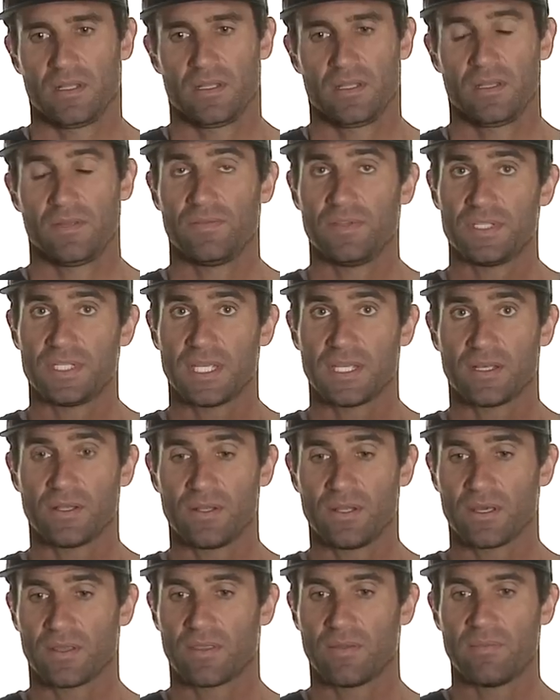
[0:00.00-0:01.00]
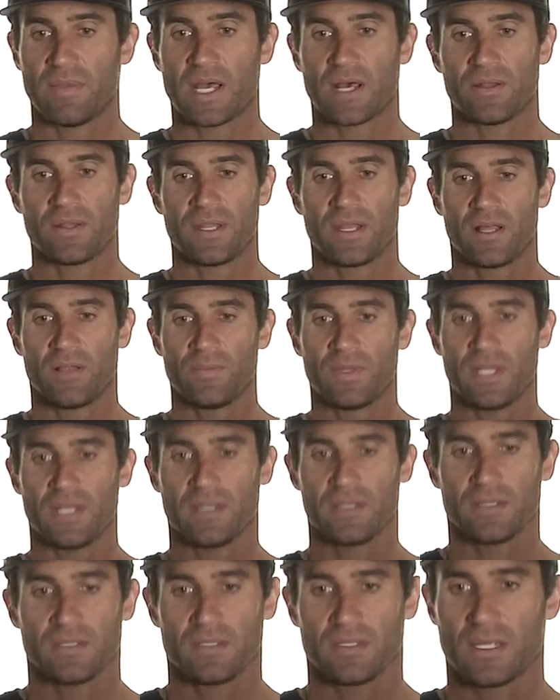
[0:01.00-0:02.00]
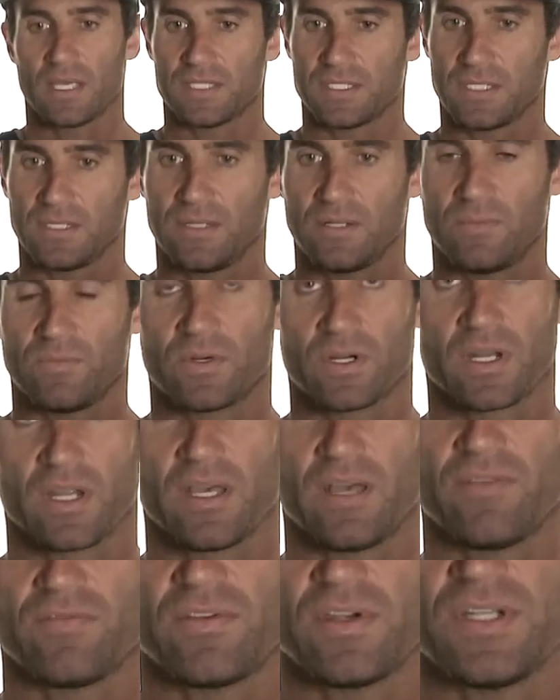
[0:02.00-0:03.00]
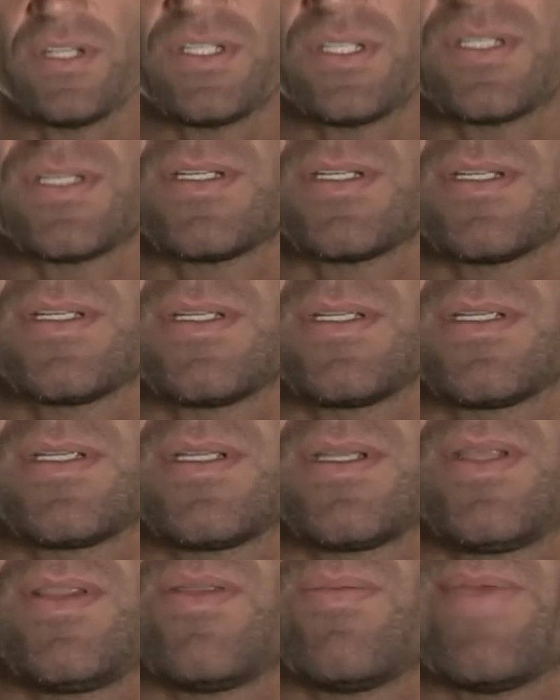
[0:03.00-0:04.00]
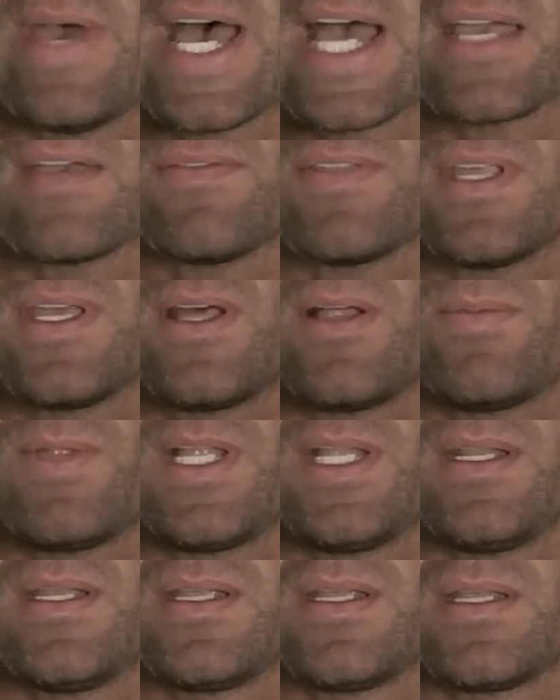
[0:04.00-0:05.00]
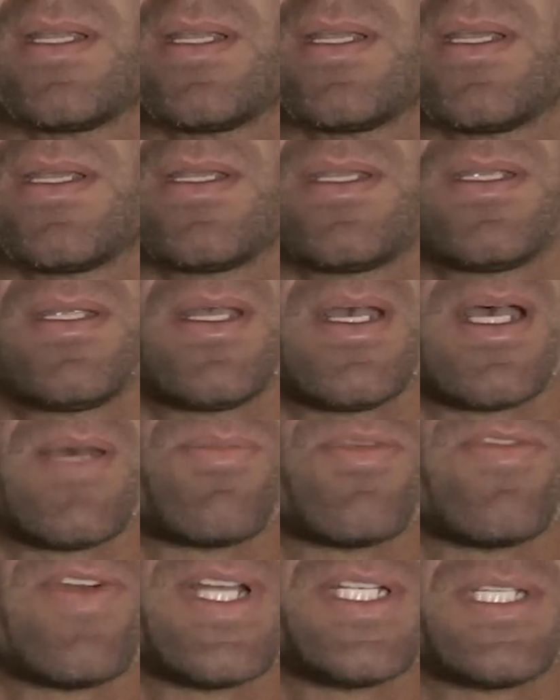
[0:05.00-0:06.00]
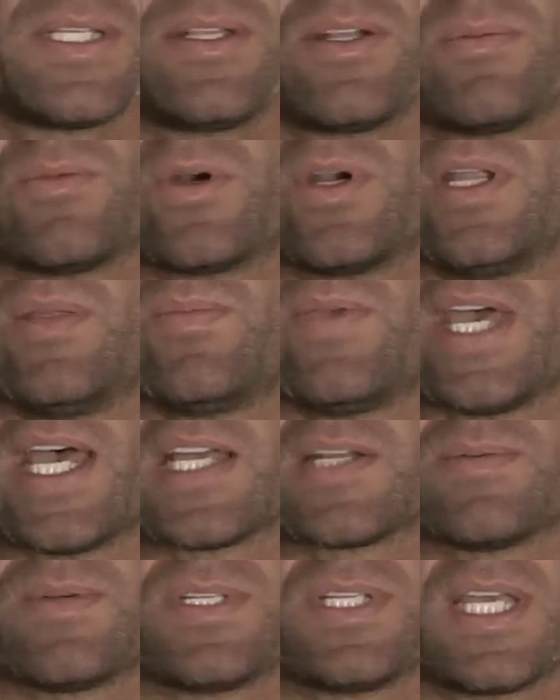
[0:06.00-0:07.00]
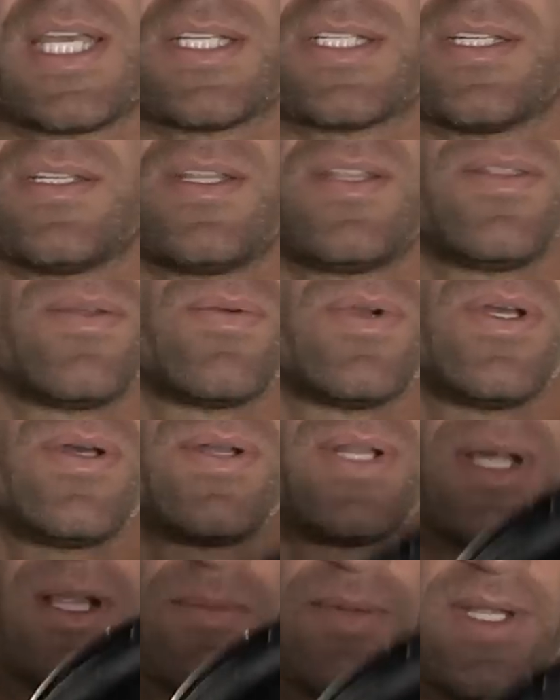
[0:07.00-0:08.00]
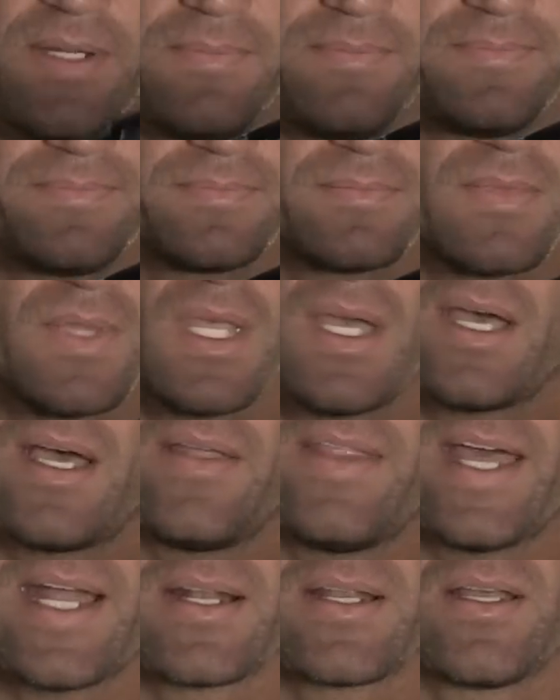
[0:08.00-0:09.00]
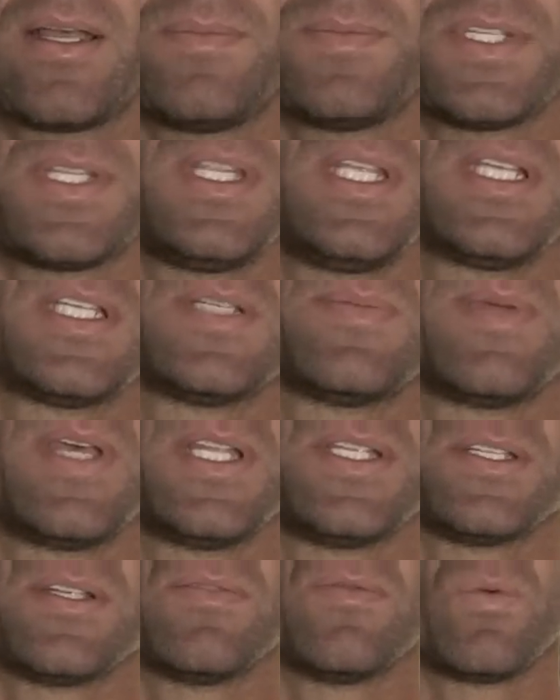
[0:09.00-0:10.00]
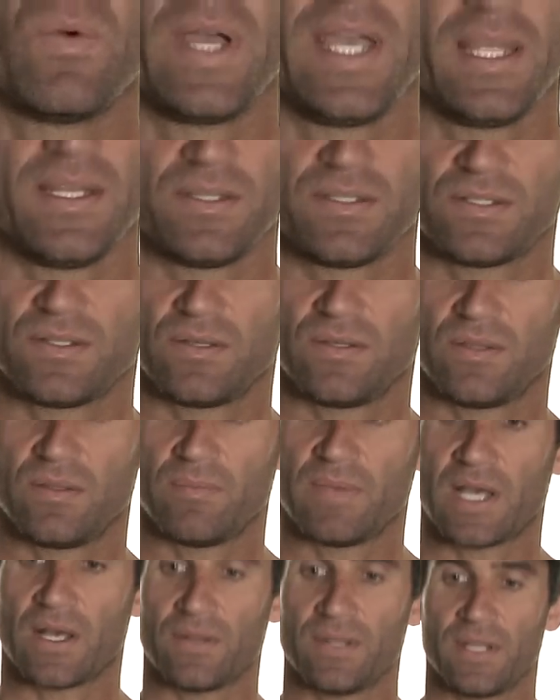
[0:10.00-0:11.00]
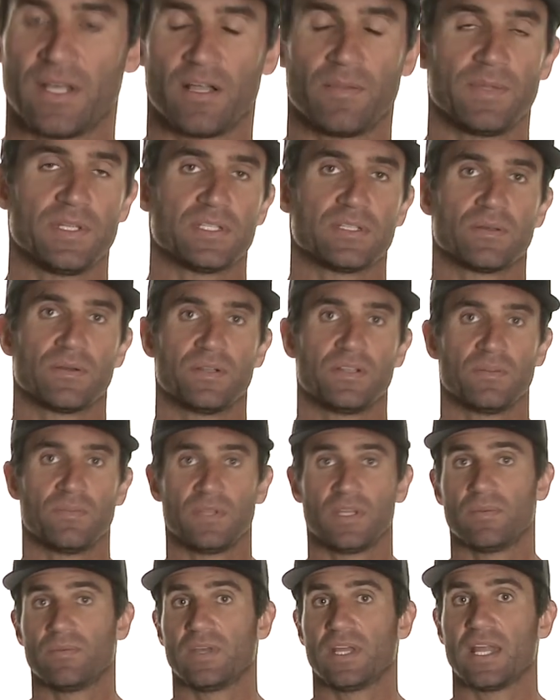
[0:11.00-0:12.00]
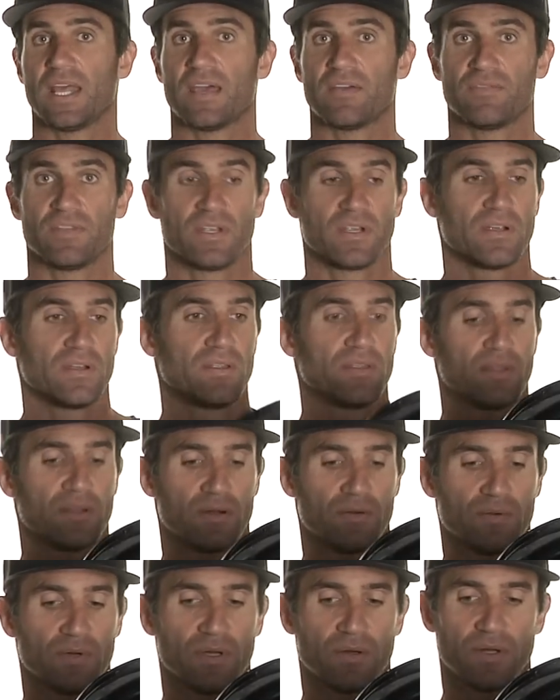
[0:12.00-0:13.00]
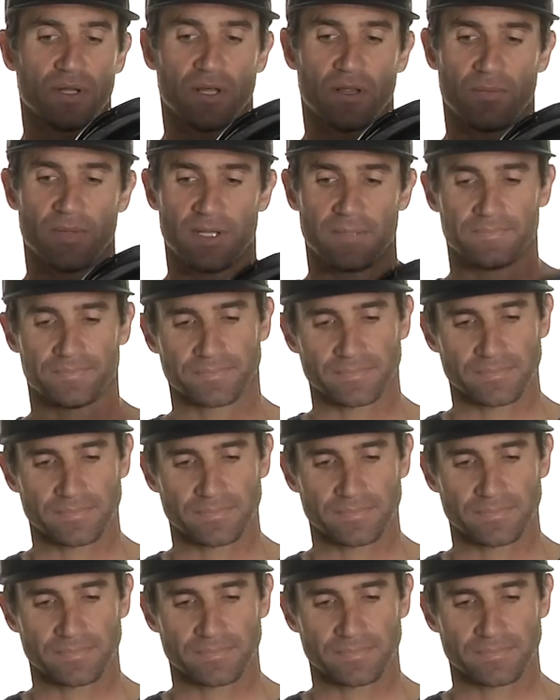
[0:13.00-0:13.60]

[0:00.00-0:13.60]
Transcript: If you take a look, the mountain helmet has a little more coverage in the back of the helmet, provides a little more impact protection than the road helmet. That comes at the expense of weight. So the mountain helmet's going to be a bit heavier than a road helmet.